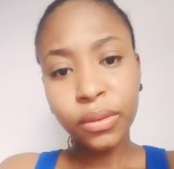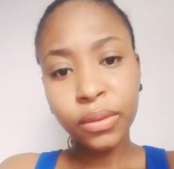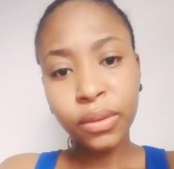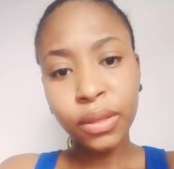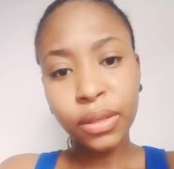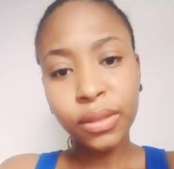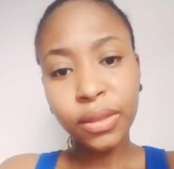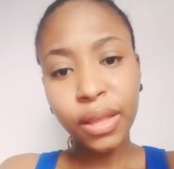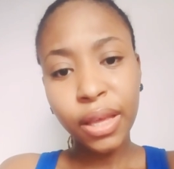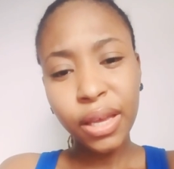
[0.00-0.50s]

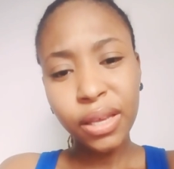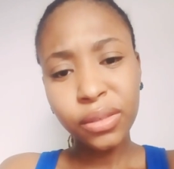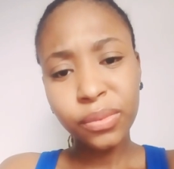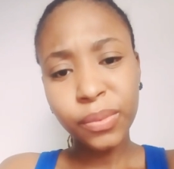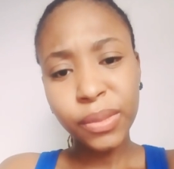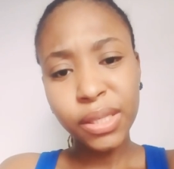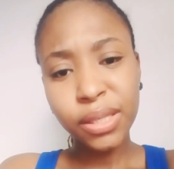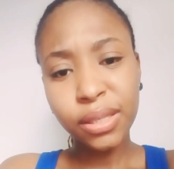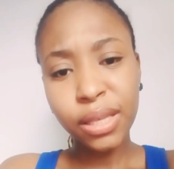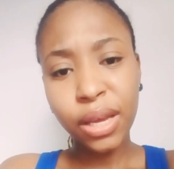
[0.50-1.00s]
the things
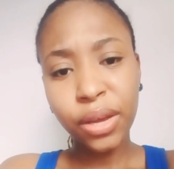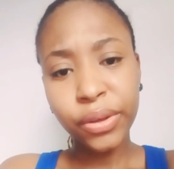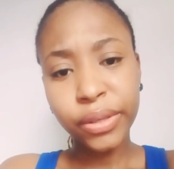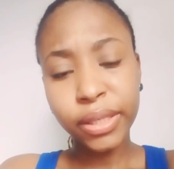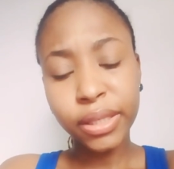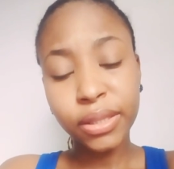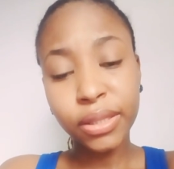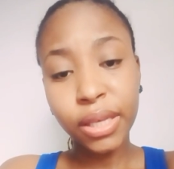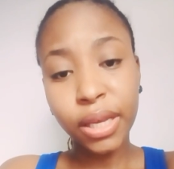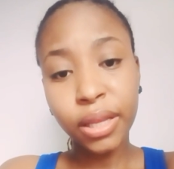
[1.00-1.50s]
we say on
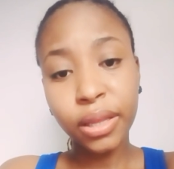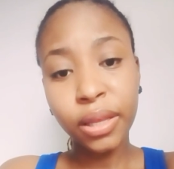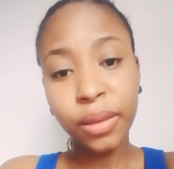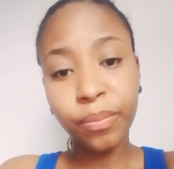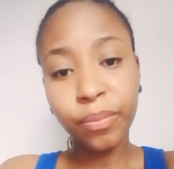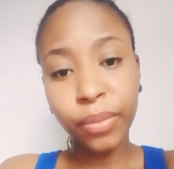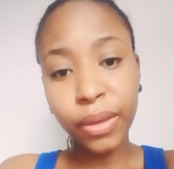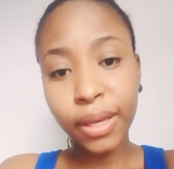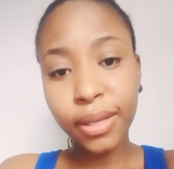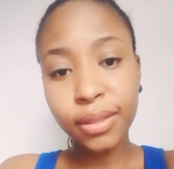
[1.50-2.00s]
a daily
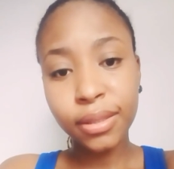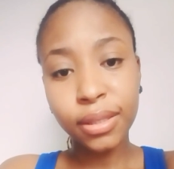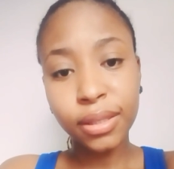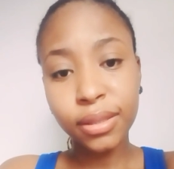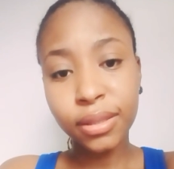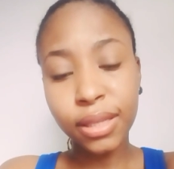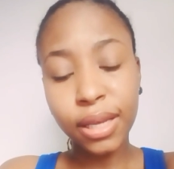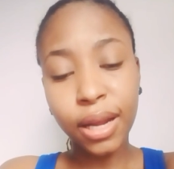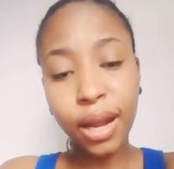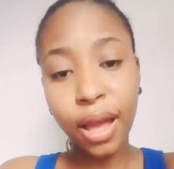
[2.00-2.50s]

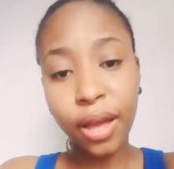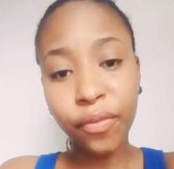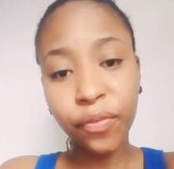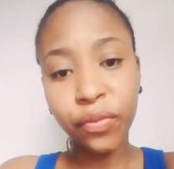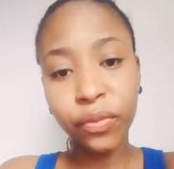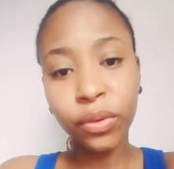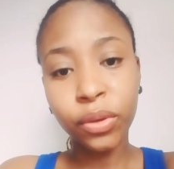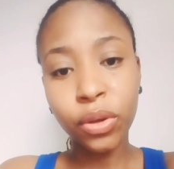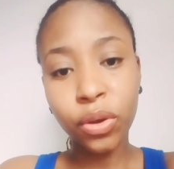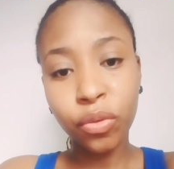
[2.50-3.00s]
basis that have
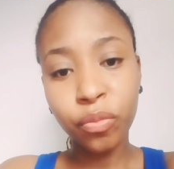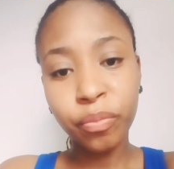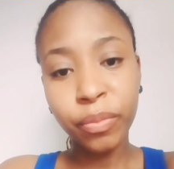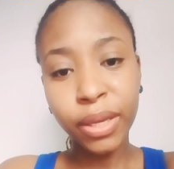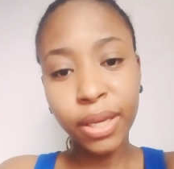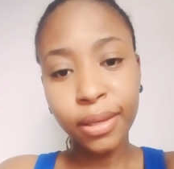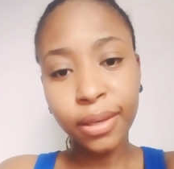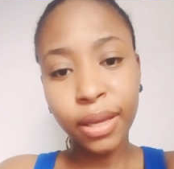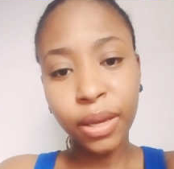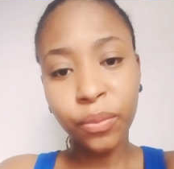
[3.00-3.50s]
no
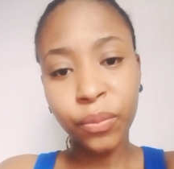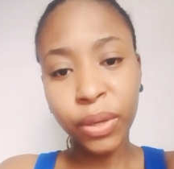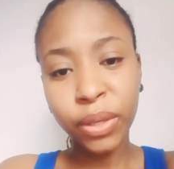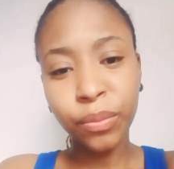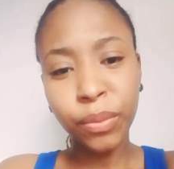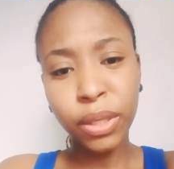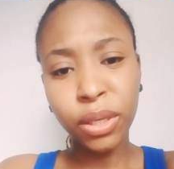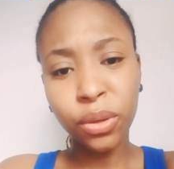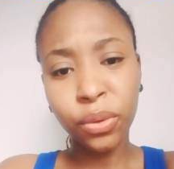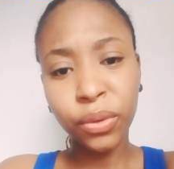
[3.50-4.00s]
meaning when
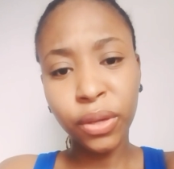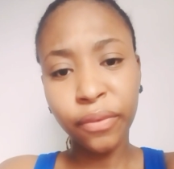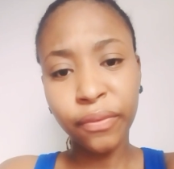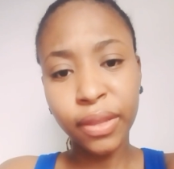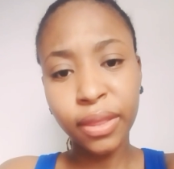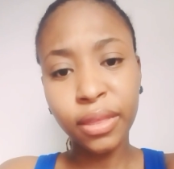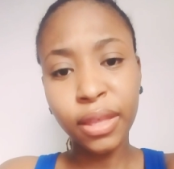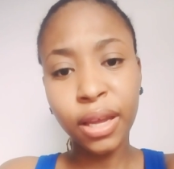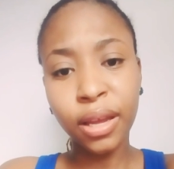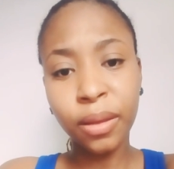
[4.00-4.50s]
we don't
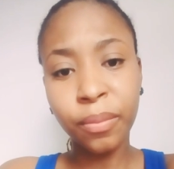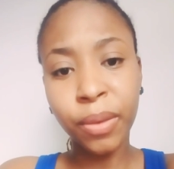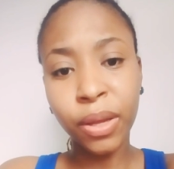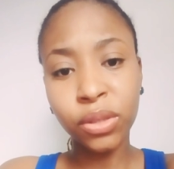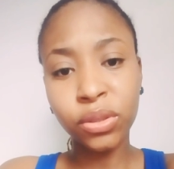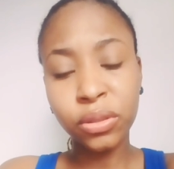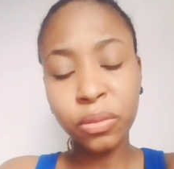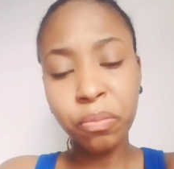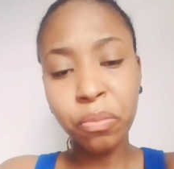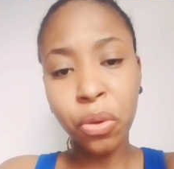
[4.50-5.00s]
even think
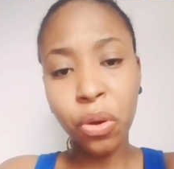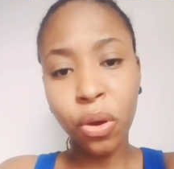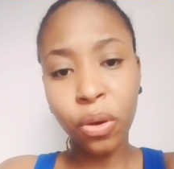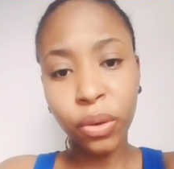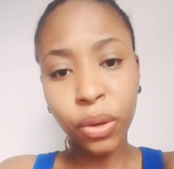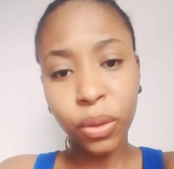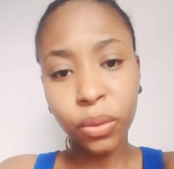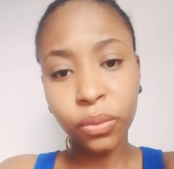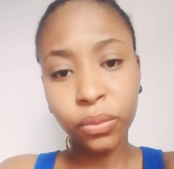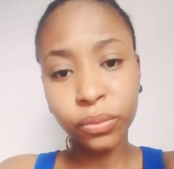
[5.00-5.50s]
about
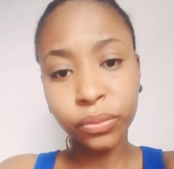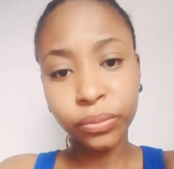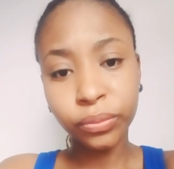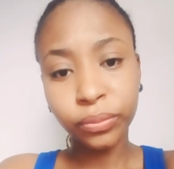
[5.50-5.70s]
tomorrow.